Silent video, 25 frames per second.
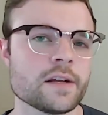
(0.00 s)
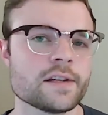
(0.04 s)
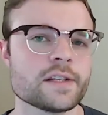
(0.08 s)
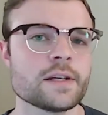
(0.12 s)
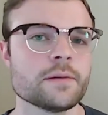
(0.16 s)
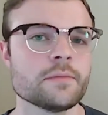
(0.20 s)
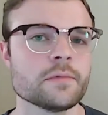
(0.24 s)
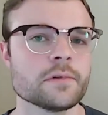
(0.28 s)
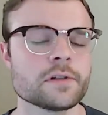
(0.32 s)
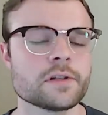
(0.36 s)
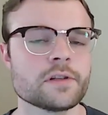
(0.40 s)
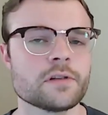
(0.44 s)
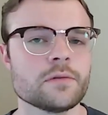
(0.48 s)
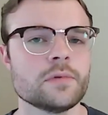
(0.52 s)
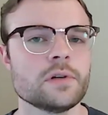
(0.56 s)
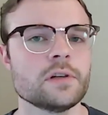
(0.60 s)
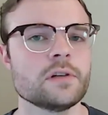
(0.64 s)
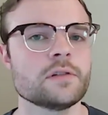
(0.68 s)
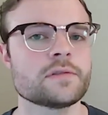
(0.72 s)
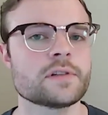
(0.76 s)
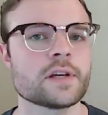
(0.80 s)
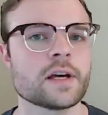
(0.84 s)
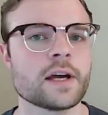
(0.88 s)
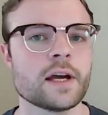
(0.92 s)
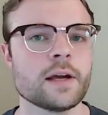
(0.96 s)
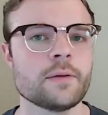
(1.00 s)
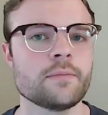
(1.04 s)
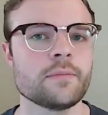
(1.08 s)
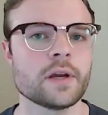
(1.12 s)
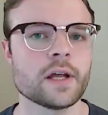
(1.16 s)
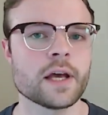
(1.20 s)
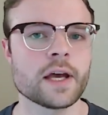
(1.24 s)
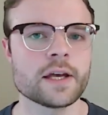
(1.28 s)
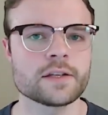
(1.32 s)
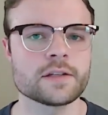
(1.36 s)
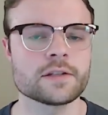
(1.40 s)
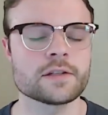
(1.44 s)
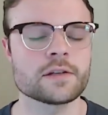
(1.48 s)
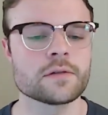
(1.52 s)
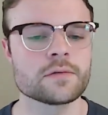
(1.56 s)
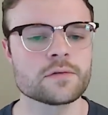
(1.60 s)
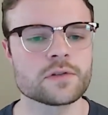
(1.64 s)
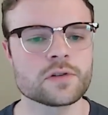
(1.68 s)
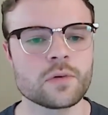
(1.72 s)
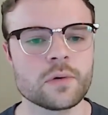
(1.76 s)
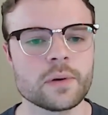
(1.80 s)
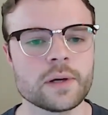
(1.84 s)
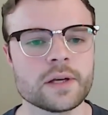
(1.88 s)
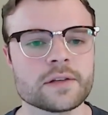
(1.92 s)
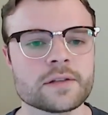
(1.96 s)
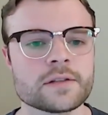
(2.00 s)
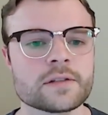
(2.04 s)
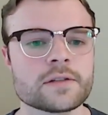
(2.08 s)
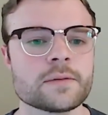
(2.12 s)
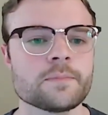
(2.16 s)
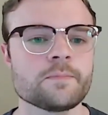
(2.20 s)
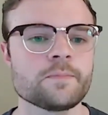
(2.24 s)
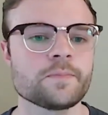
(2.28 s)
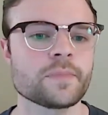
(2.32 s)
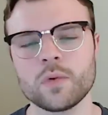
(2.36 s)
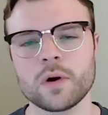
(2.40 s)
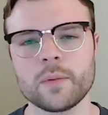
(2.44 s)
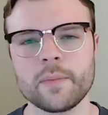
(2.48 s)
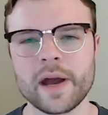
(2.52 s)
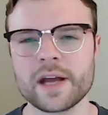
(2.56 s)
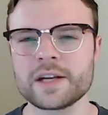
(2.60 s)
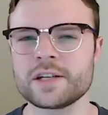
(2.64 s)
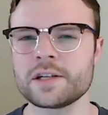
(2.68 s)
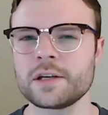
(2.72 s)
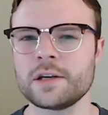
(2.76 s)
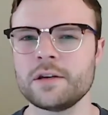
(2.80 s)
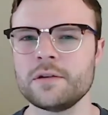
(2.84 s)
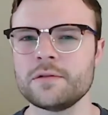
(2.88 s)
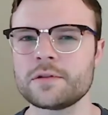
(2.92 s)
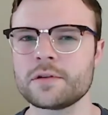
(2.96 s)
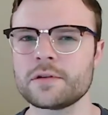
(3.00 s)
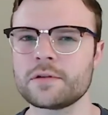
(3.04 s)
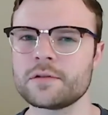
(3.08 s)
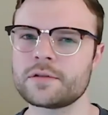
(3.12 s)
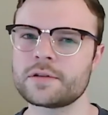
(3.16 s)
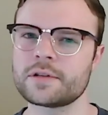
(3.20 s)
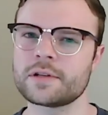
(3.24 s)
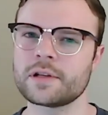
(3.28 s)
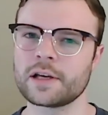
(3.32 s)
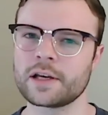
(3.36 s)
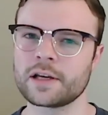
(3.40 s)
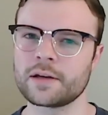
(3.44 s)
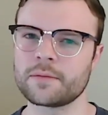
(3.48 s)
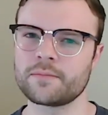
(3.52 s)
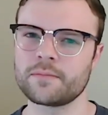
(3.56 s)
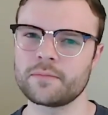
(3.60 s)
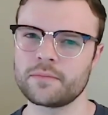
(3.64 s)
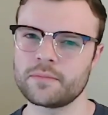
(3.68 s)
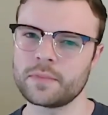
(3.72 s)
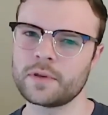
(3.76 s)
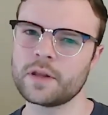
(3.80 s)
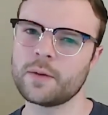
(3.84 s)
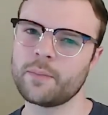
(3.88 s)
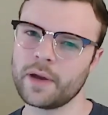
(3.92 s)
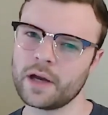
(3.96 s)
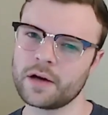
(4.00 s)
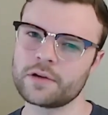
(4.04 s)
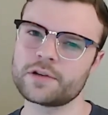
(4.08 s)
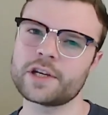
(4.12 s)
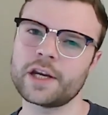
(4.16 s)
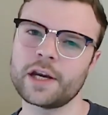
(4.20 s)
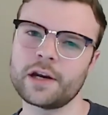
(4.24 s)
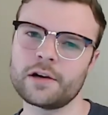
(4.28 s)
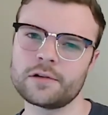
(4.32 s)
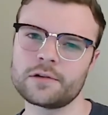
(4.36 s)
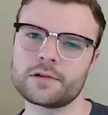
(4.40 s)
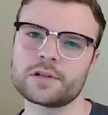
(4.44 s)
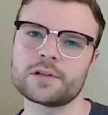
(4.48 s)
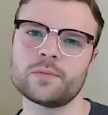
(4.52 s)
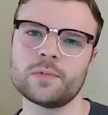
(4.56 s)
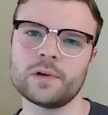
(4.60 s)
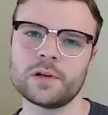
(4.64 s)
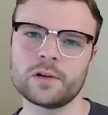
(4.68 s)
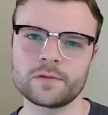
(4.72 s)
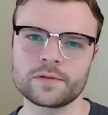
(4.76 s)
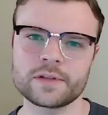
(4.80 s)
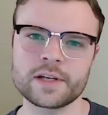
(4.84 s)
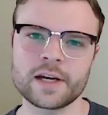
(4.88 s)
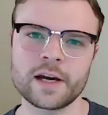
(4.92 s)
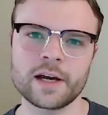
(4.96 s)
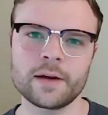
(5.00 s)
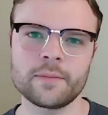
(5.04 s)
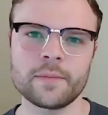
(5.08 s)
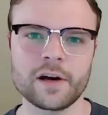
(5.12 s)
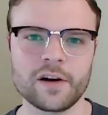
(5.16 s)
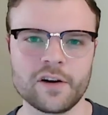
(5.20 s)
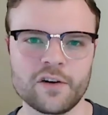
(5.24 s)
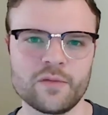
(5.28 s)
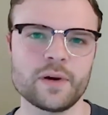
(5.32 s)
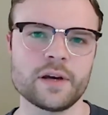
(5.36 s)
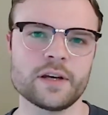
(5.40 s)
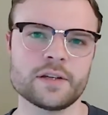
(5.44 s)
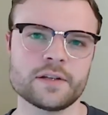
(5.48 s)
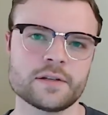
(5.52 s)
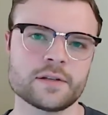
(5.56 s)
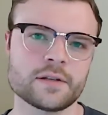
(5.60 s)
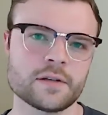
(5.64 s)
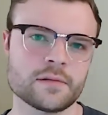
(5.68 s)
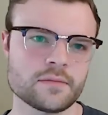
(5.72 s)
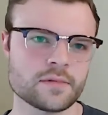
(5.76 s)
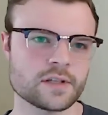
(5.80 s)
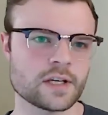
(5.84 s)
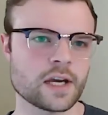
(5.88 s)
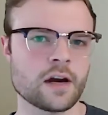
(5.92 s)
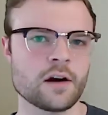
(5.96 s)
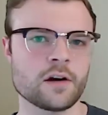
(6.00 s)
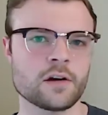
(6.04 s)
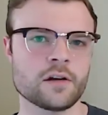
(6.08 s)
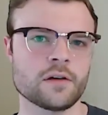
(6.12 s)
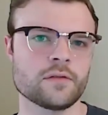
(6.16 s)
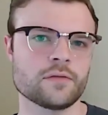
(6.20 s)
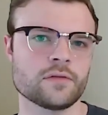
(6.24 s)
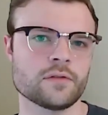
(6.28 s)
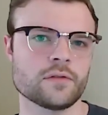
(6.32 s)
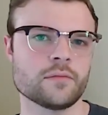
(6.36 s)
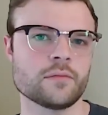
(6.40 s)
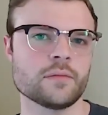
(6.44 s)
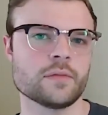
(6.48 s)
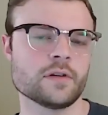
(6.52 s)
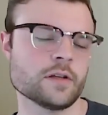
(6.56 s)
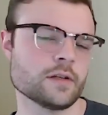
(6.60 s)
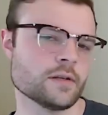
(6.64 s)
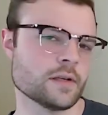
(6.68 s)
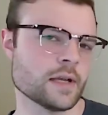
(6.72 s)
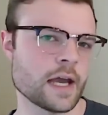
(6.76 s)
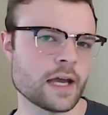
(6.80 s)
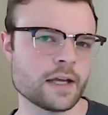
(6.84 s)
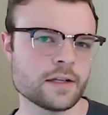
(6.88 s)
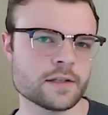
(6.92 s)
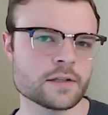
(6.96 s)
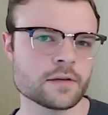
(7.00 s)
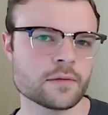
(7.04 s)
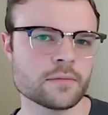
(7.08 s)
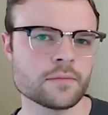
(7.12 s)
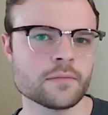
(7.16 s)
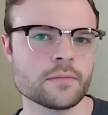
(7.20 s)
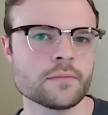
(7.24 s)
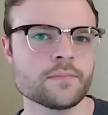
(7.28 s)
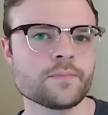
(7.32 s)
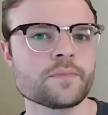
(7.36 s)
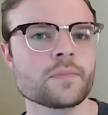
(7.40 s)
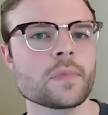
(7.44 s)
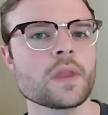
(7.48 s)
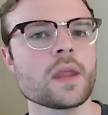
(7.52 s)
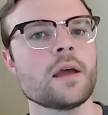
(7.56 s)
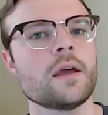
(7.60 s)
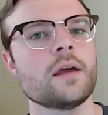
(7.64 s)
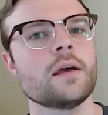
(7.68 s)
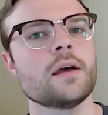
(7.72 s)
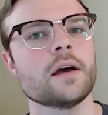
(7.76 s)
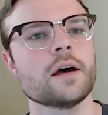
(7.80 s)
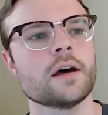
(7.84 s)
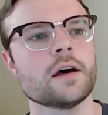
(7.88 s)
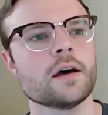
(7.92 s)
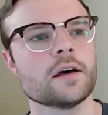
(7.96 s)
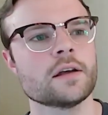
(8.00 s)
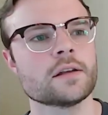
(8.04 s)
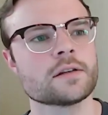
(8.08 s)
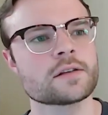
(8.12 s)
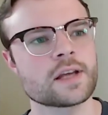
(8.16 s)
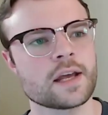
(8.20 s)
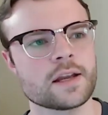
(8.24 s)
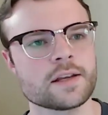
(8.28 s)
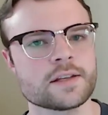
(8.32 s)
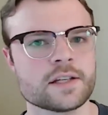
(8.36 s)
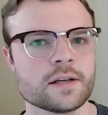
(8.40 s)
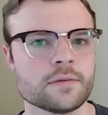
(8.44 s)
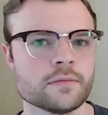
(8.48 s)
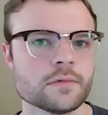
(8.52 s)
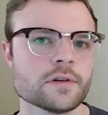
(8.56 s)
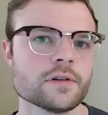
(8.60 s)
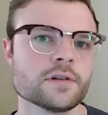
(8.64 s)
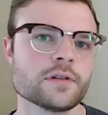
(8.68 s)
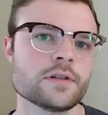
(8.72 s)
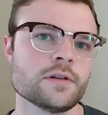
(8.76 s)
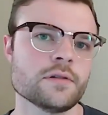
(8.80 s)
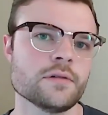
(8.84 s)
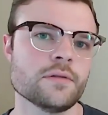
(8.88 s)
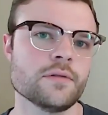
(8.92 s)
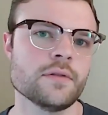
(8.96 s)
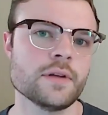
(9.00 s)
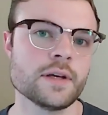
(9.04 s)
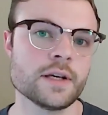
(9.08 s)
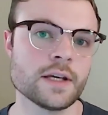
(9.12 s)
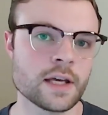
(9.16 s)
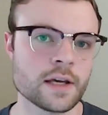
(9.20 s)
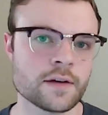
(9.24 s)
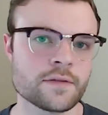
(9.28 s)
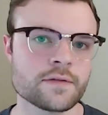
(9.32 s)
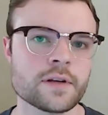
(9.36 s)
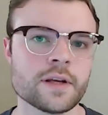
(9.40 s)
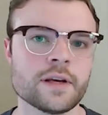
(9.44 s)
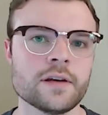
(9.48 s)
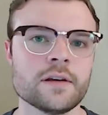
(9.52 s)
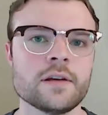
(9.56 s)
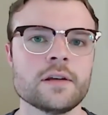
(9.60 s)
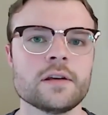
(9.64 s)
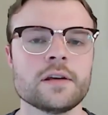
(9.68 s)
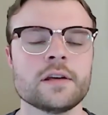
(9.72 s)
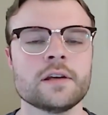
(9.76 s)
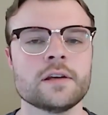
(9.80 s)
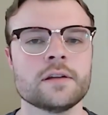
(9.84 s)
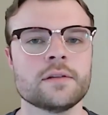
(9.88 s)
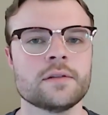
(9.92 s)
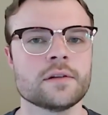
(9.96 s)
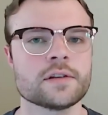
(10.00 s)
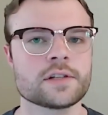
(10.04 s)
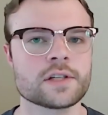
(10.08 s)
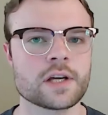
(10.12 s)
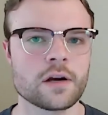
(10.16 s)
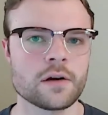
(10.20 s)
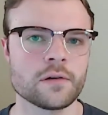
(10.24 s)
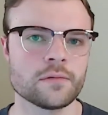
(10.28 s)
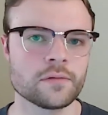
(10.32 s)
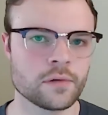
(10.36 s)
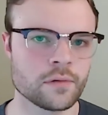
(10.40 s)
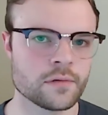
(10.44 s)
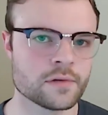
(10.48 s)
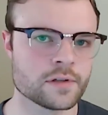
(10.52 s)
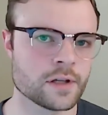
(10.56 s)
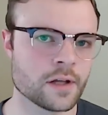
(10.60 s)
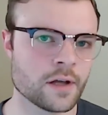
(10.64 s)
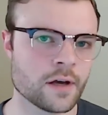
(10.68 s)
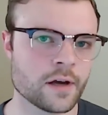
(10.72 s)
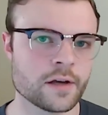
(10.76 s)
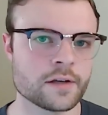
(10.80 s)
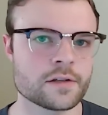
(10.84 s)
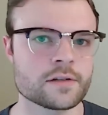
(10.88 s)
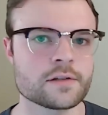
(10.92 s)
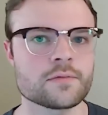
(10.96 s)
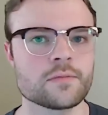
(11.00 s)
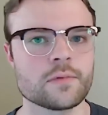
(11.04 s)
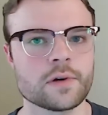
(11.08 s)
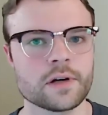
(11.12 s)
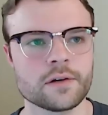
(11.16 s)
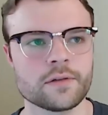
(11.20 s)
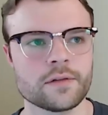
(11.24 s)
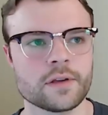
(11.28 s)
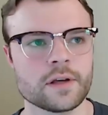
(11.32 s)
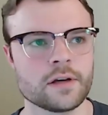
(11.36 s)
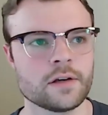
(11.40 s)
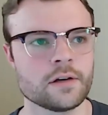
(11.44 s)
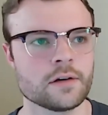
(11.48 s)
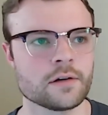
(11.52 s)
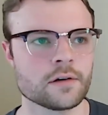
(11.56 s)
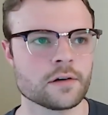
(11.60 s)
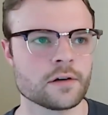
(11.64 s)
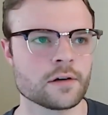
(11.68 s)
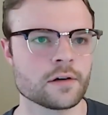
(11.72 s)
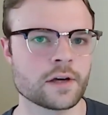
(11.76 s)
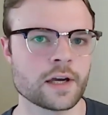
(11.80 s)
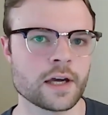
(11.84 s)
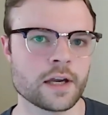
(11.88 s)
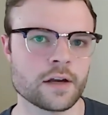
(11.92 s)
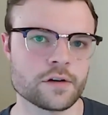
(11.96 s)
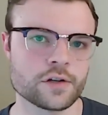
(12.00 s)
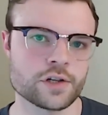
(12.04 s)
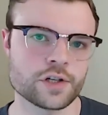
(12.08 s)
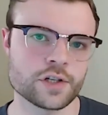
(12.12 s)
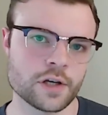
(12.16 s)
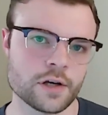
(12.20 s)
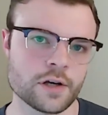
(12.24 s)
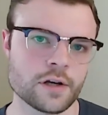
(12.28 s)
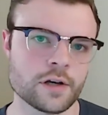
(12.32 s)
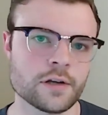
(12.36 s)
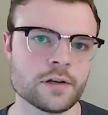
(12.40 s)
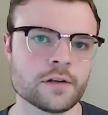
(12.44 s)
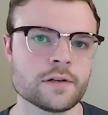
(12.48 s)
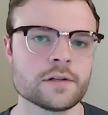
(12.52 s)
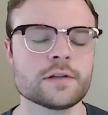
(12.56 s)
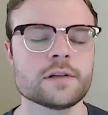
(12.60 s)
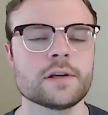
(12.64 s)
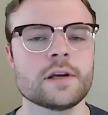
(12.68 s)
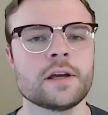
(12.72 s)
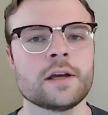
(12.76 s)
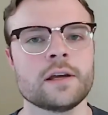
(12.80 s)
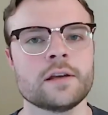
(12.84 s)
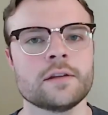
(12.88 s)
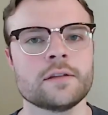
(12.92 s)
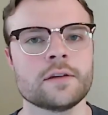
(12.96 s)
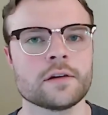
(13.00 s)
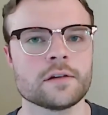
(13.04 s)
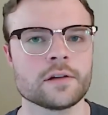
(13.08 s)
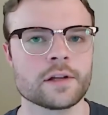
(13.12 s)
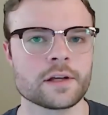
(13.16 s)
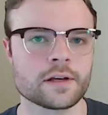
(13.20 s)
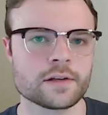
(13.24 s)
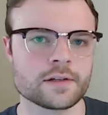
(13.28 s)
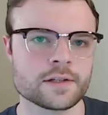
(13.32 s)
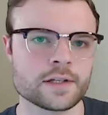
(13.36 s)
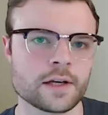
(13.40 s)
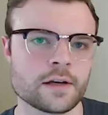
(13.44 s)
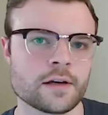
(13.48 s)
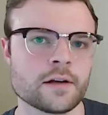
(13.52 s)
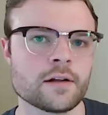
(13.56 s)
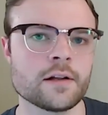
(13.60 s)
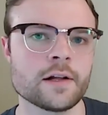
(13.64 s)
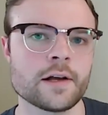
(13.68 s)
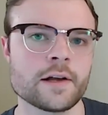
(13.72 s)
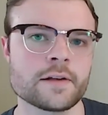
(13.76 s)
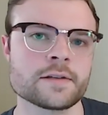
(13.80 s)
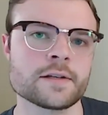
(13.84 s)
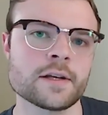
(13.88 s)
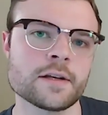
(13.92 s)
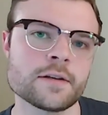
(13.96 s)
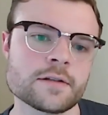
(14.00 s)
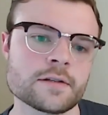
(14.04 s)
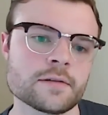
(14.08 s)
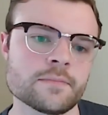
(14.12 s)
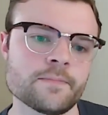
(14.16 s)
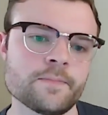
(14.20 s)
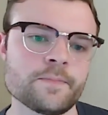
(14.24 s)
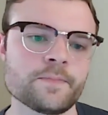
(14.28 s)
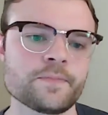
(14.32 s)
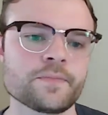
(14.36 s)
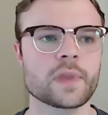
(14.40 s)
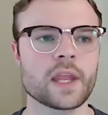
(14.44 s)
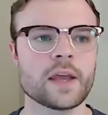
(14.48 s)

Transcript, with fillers: of similar to the Wheel of Time, but it has its own twists. Where magic users, like the male channelers in Wheel of Time, how everybody's scared of them and hates them, uh, it's kind of similar to the Gifted in The Shadow of What Was Lost, where they are kind of shunned and they're like a second class citizen.